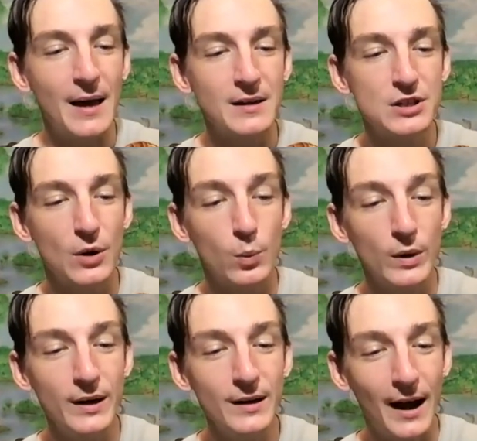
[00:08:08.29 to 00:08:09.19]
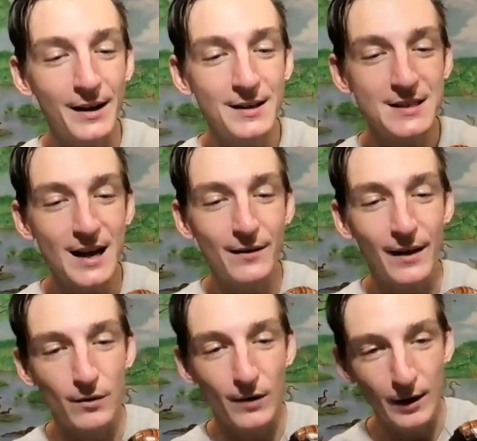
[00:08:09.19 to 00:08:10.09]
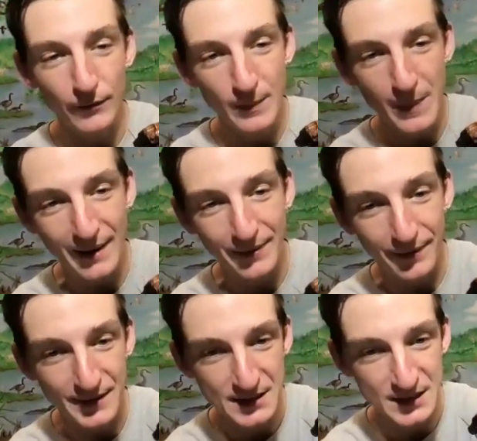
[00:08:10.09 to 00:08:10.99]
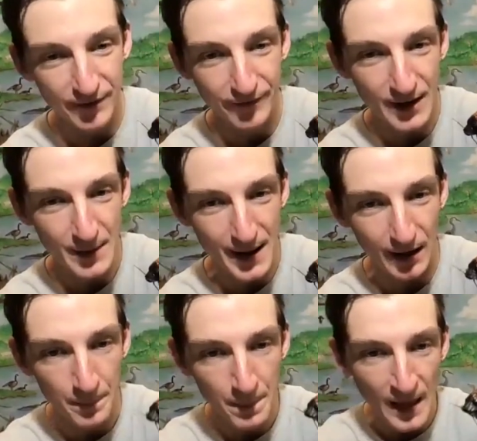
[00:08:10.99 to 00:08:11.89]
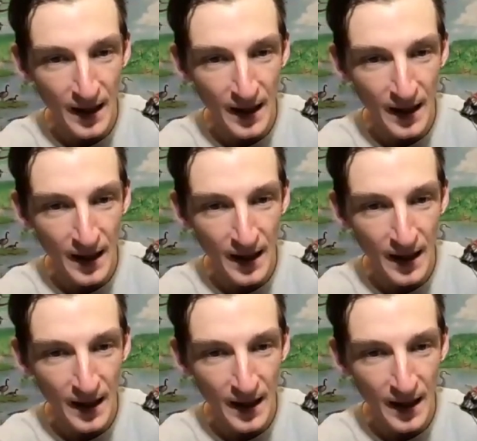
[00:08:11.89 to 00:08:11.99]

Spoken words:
And so I can tell that right off the bat that this is a female.